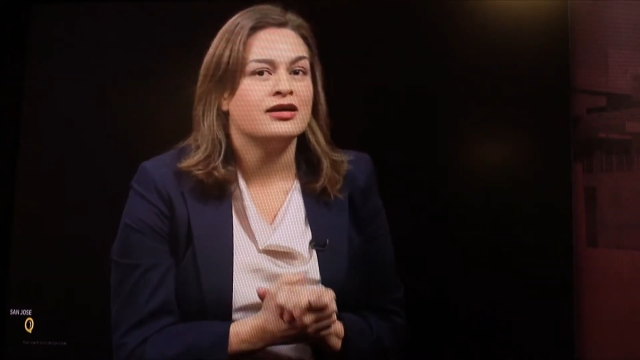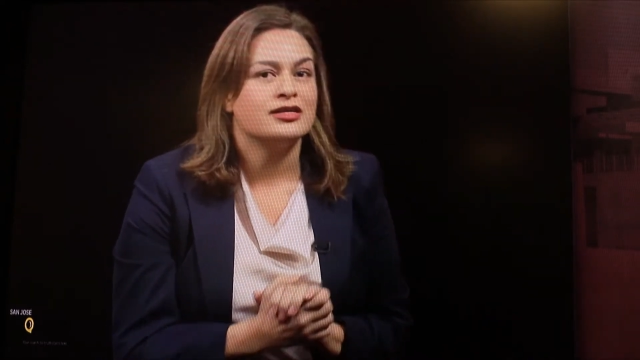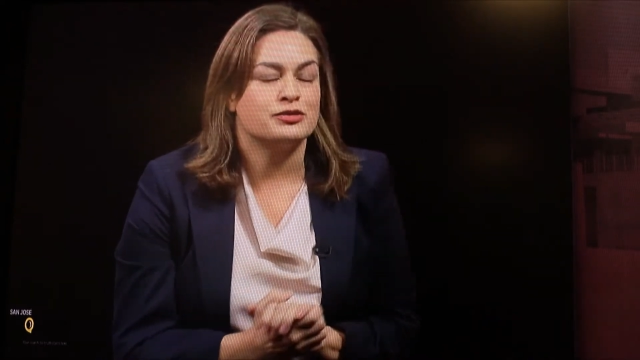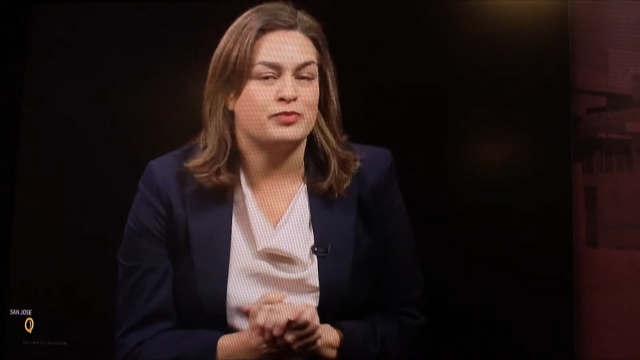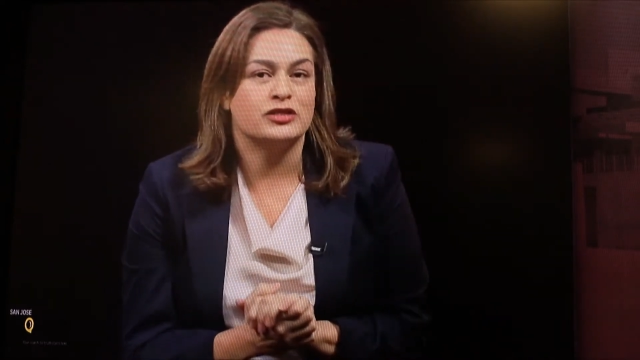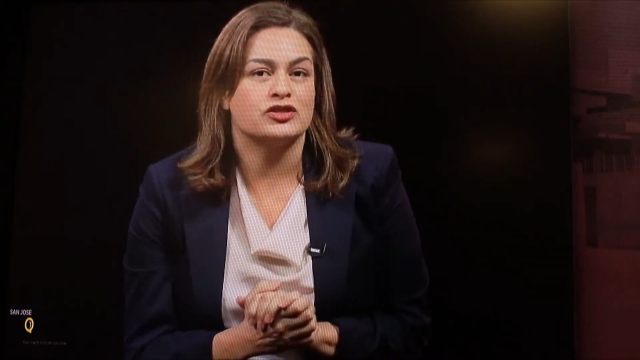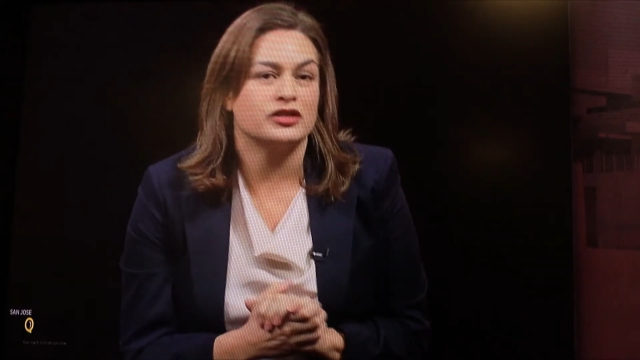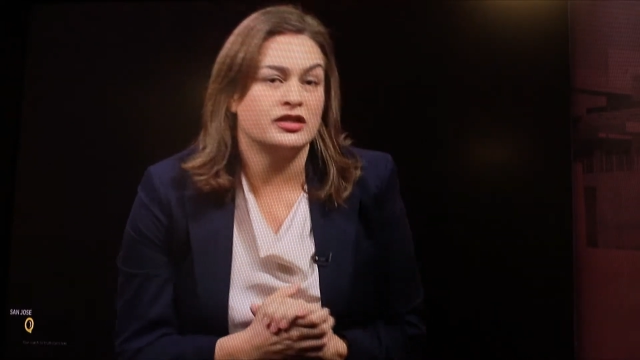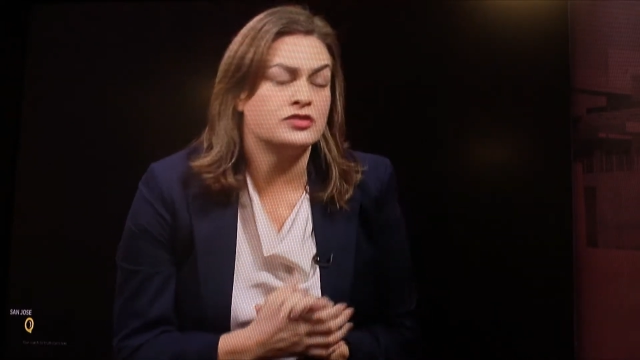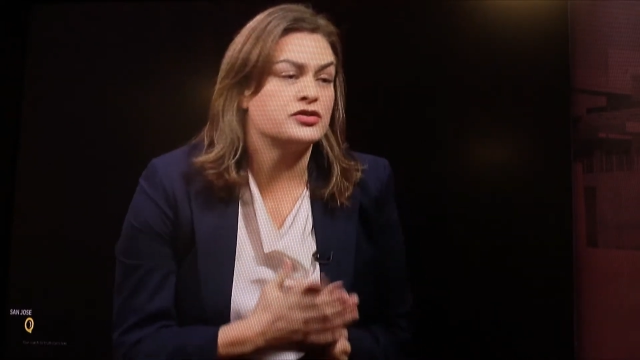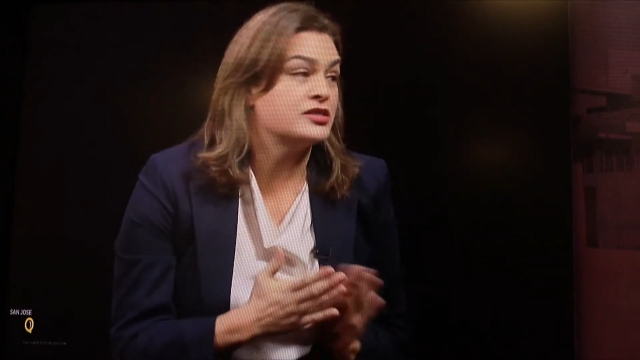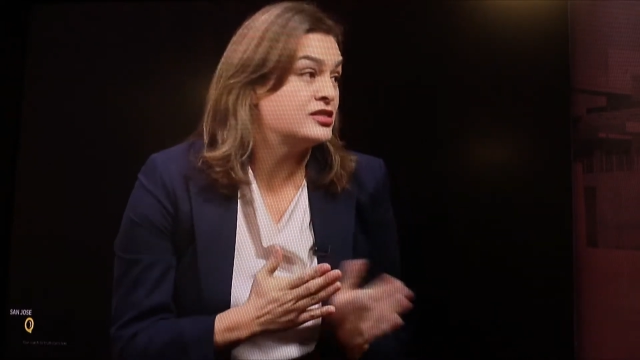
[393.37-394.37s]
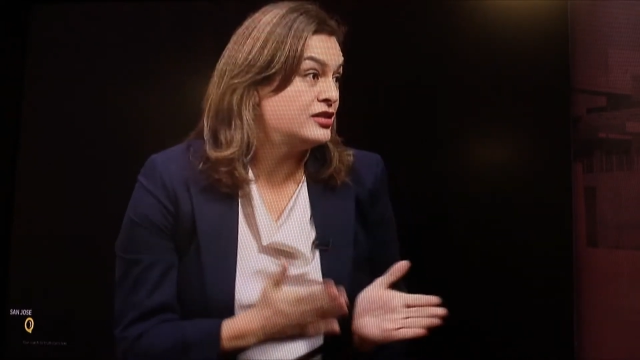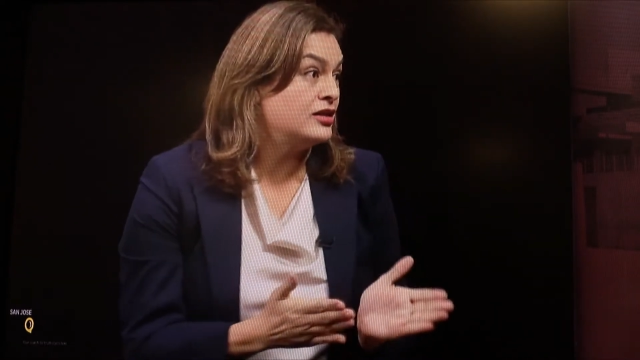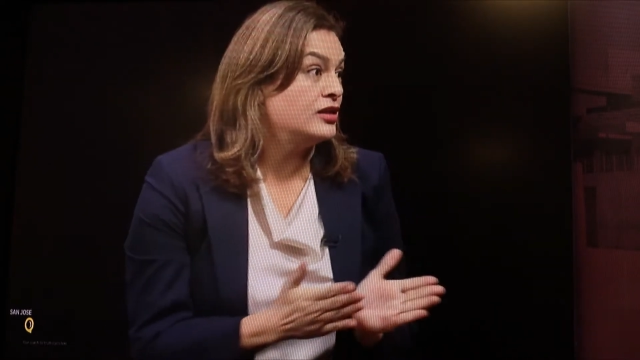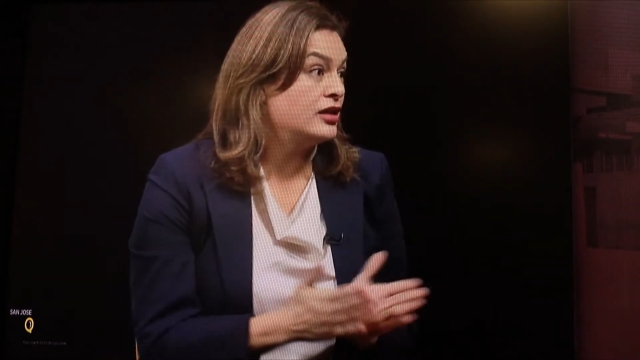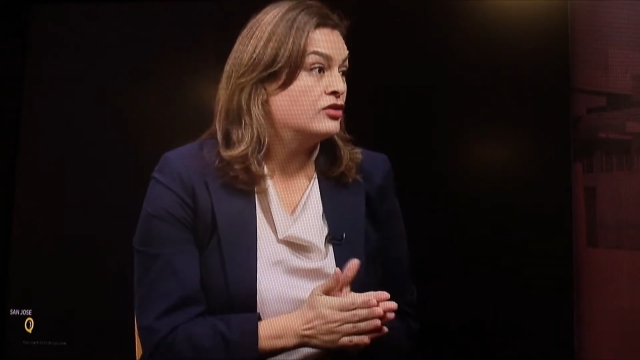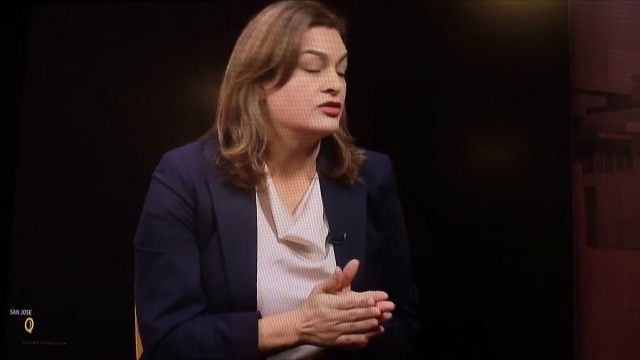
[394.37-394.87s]
special interest in
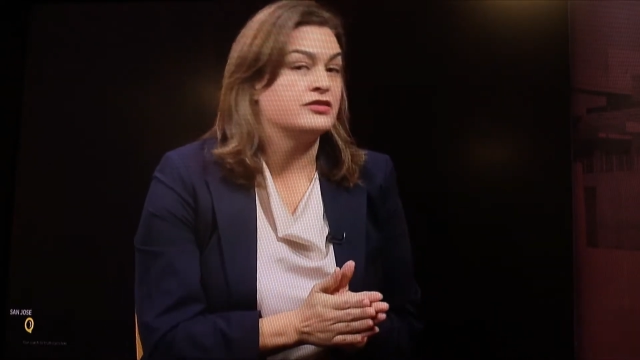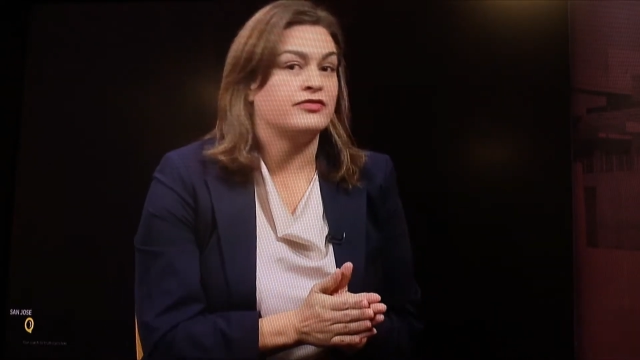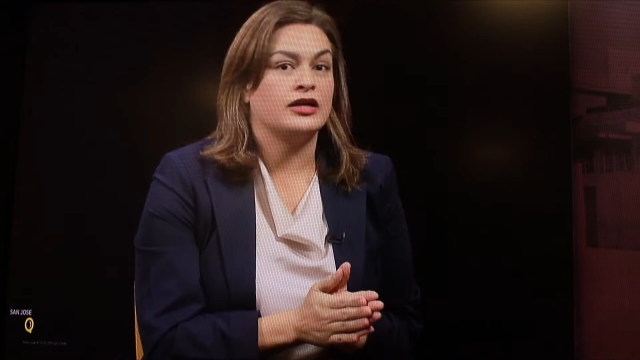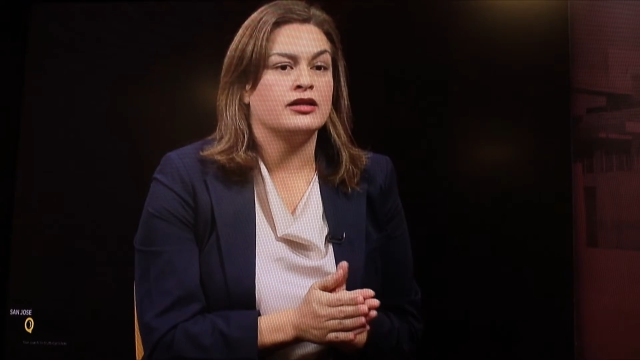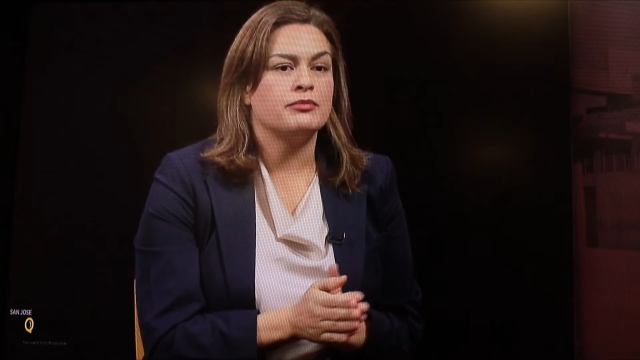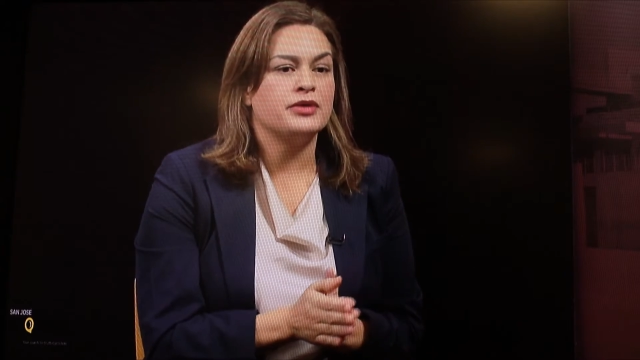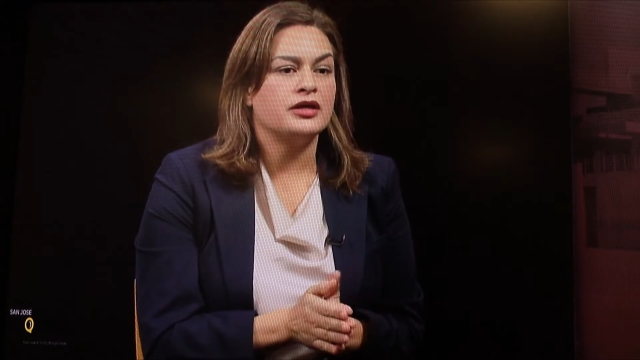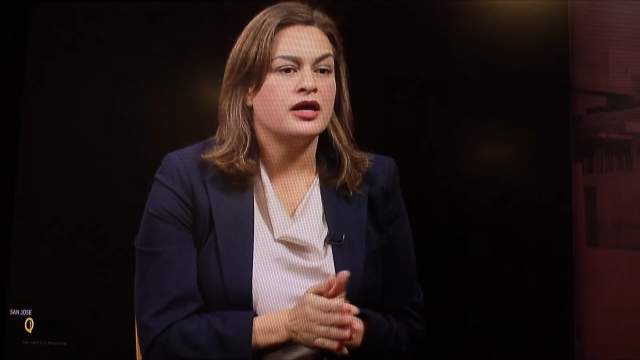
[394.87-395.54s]
illegal development.